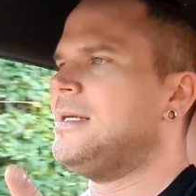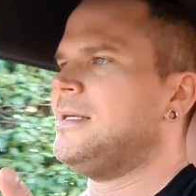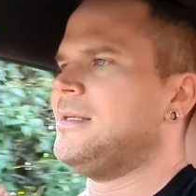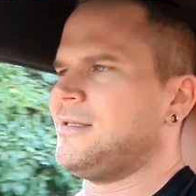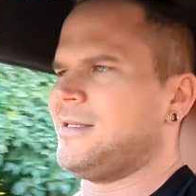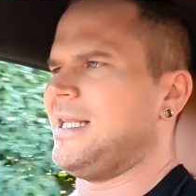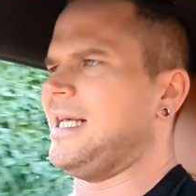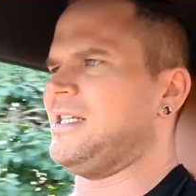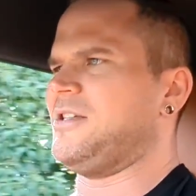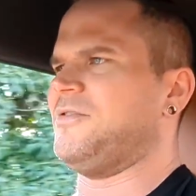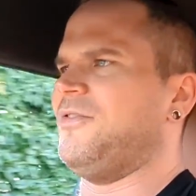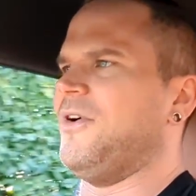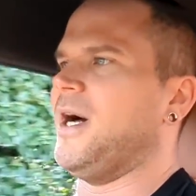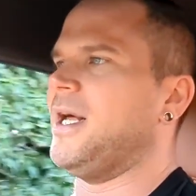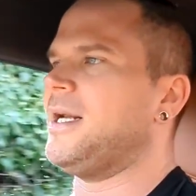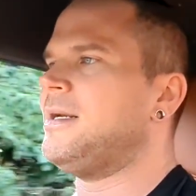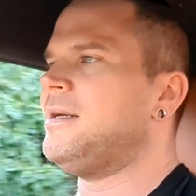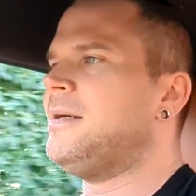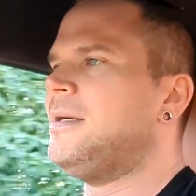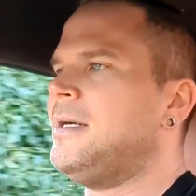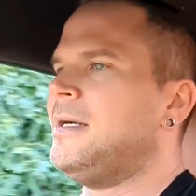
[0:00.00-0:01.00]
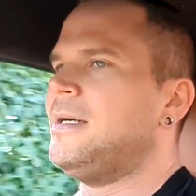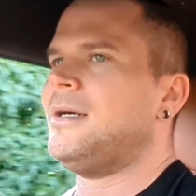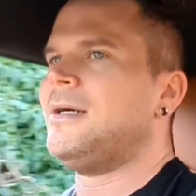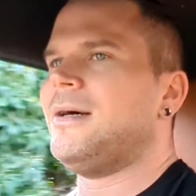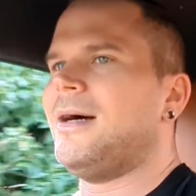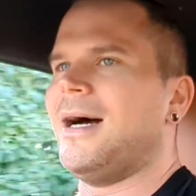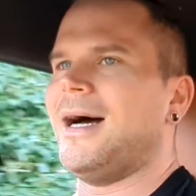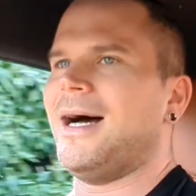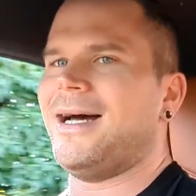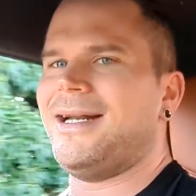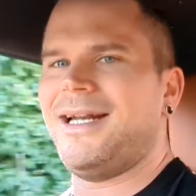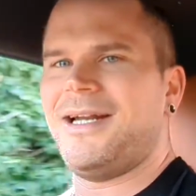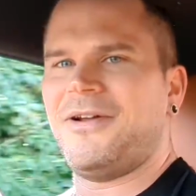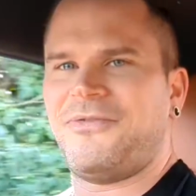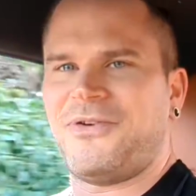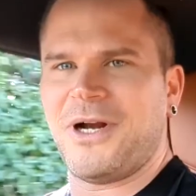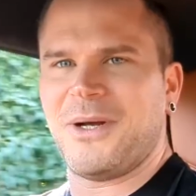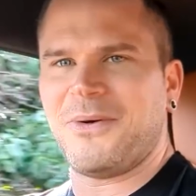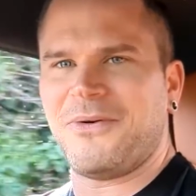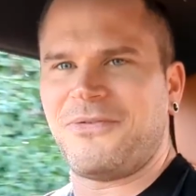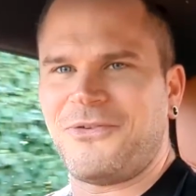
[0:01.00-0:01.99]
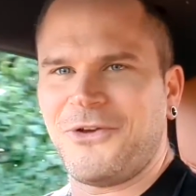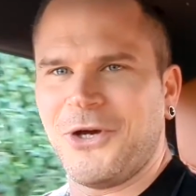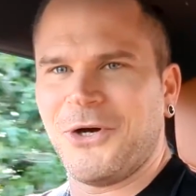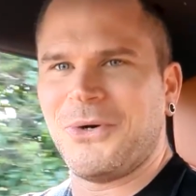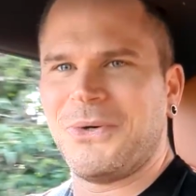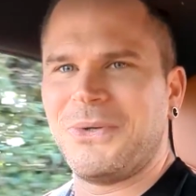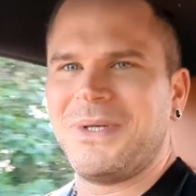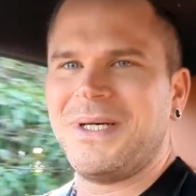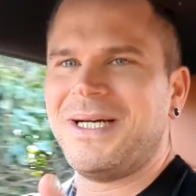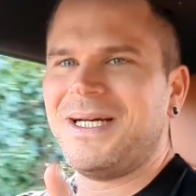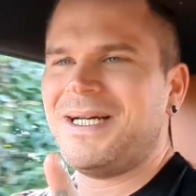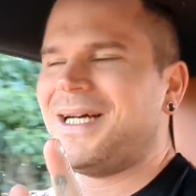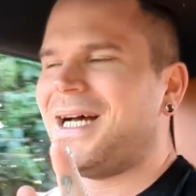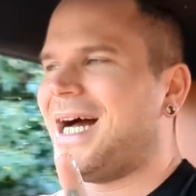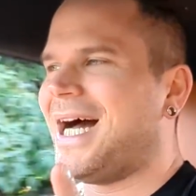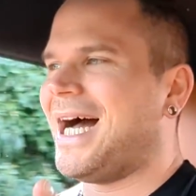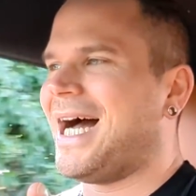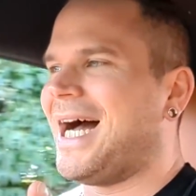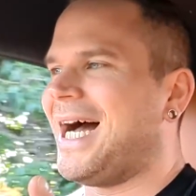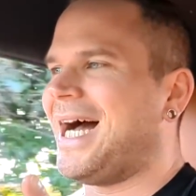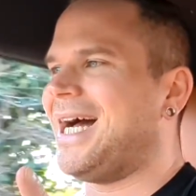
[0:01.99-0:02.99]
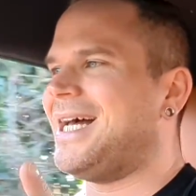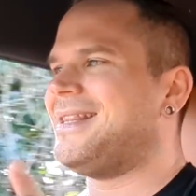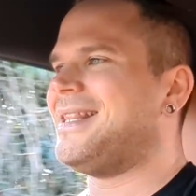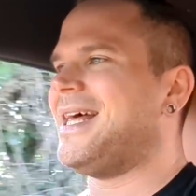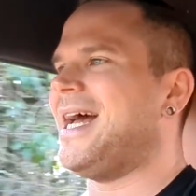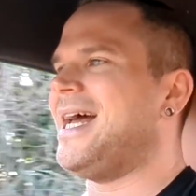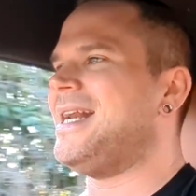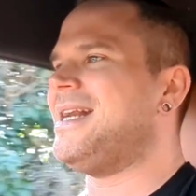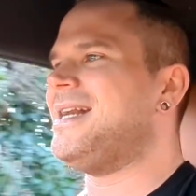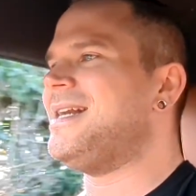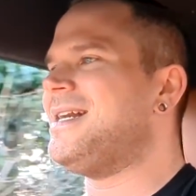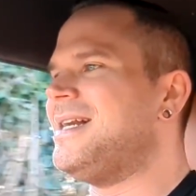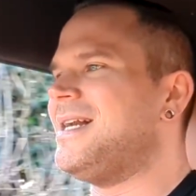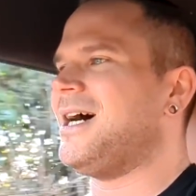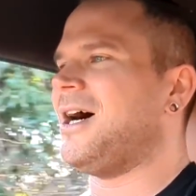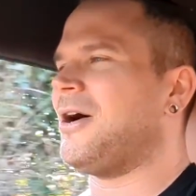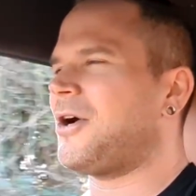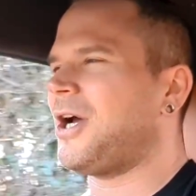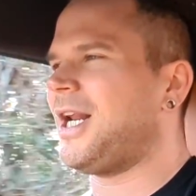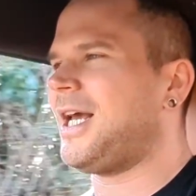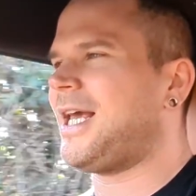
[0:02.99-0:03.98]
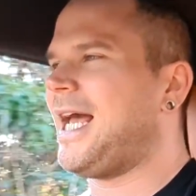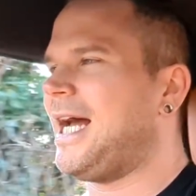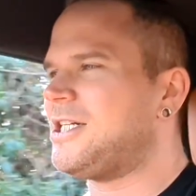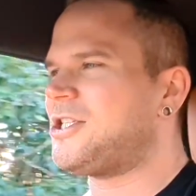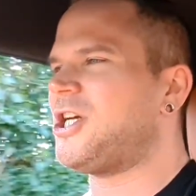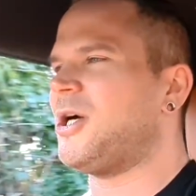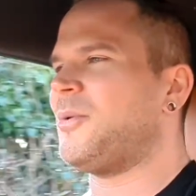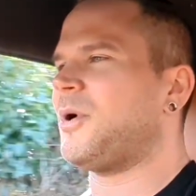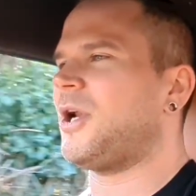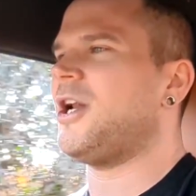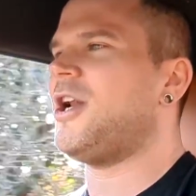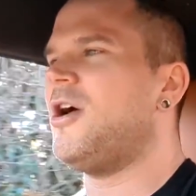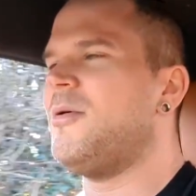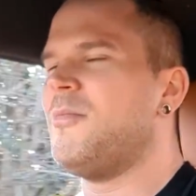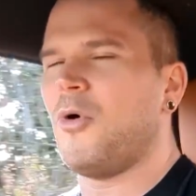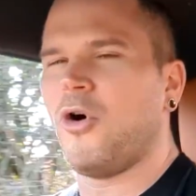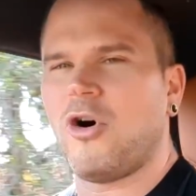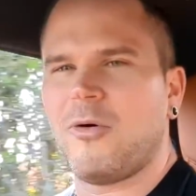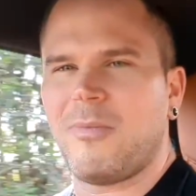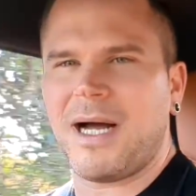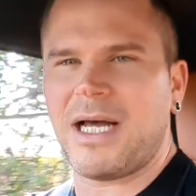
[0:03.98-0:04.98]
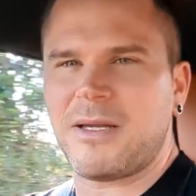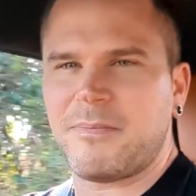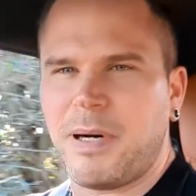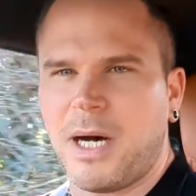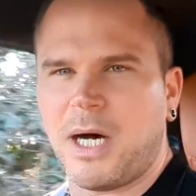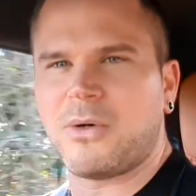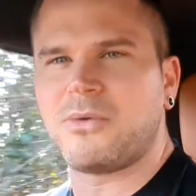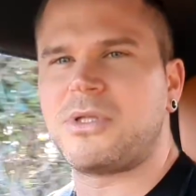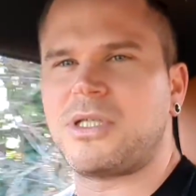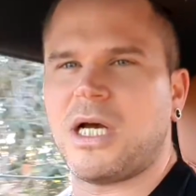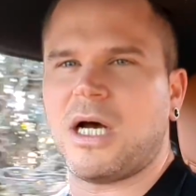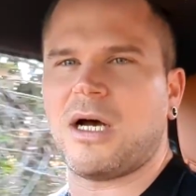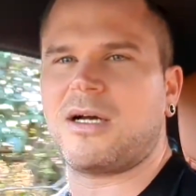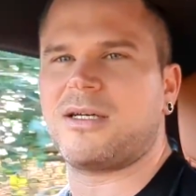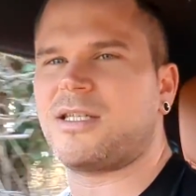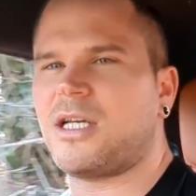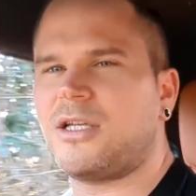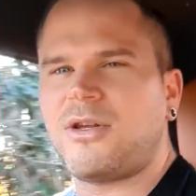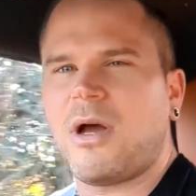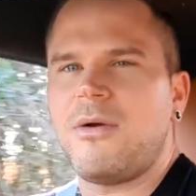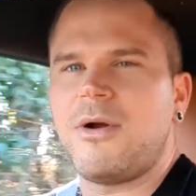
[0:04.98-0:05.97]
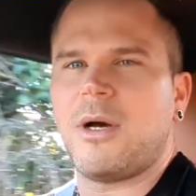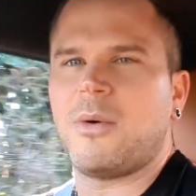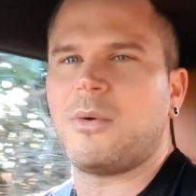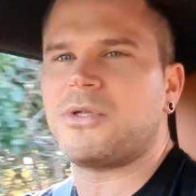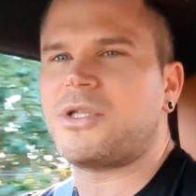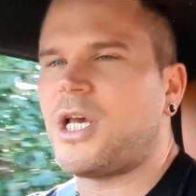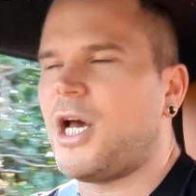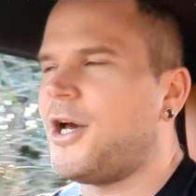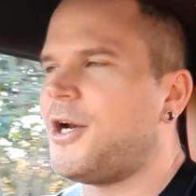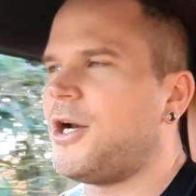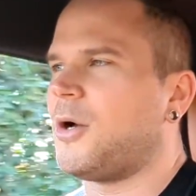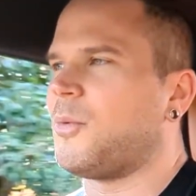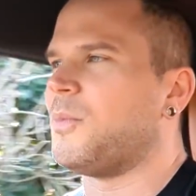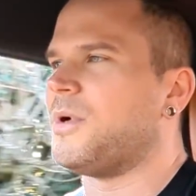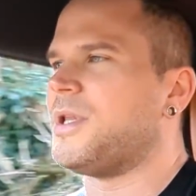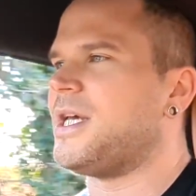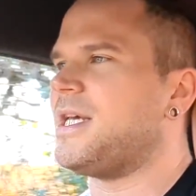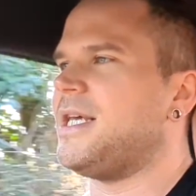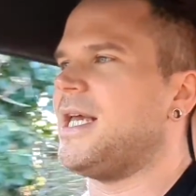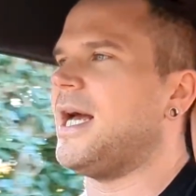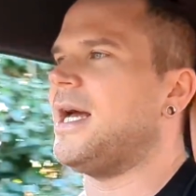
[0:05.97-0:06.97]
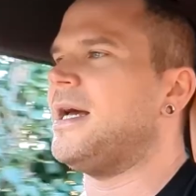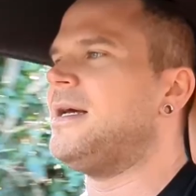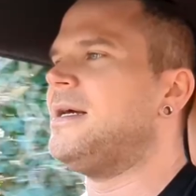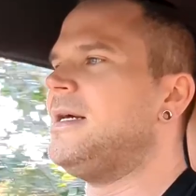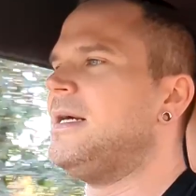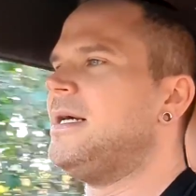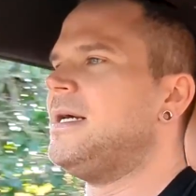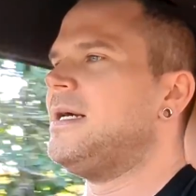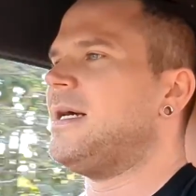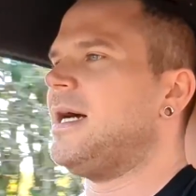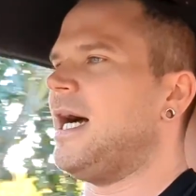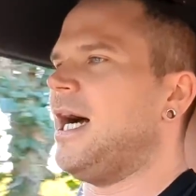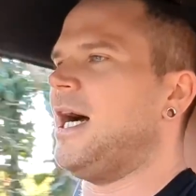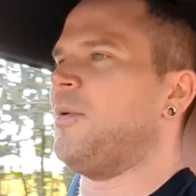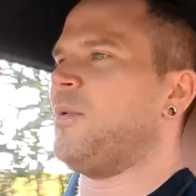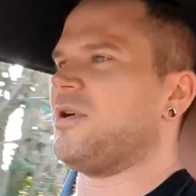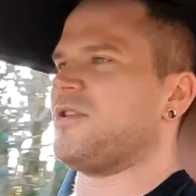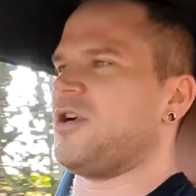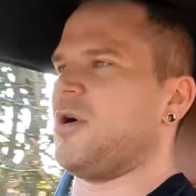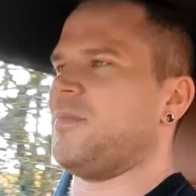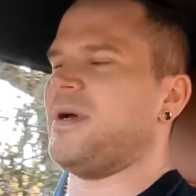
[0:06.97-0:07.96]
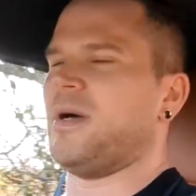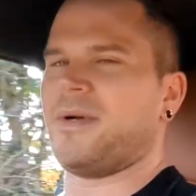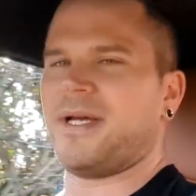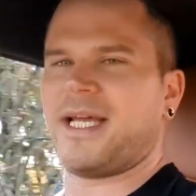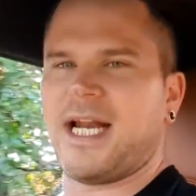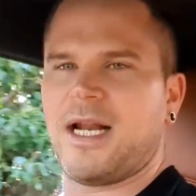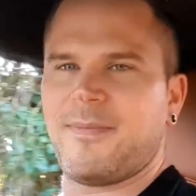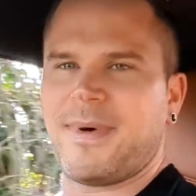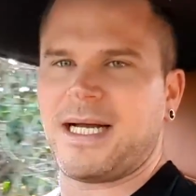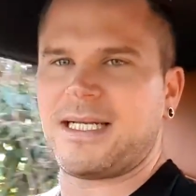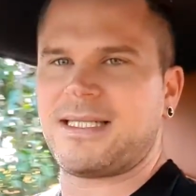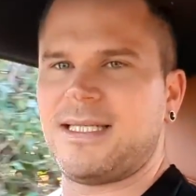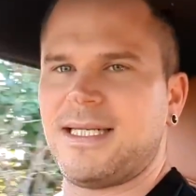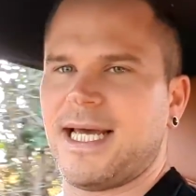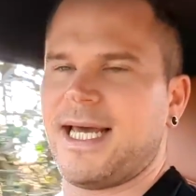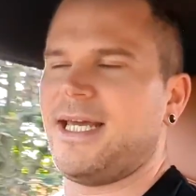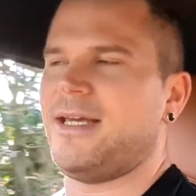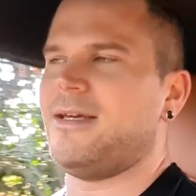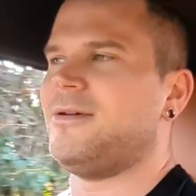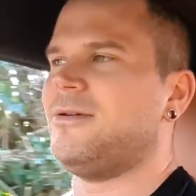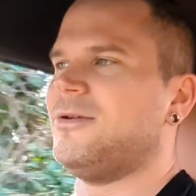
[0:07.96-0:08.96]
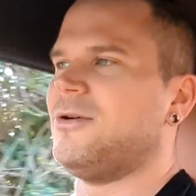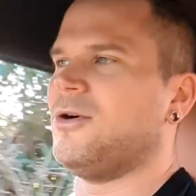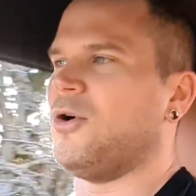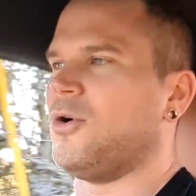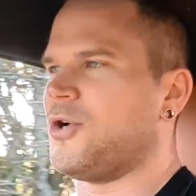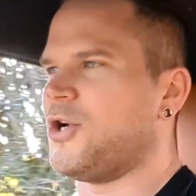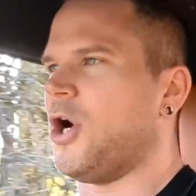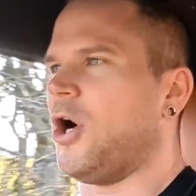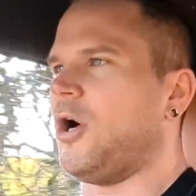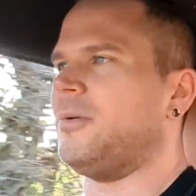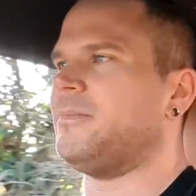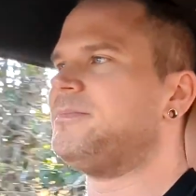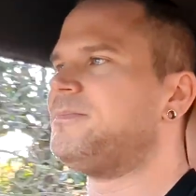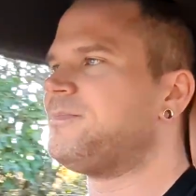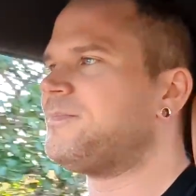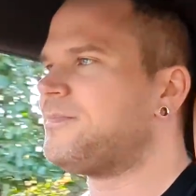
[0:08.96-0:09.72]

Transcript: So that's fun. I need to fill it with fuel. And then I'll kind of catch up when I know more about the Pulsar, because I don't know what's going on with it yet, whether I'll be able to get it back today or not.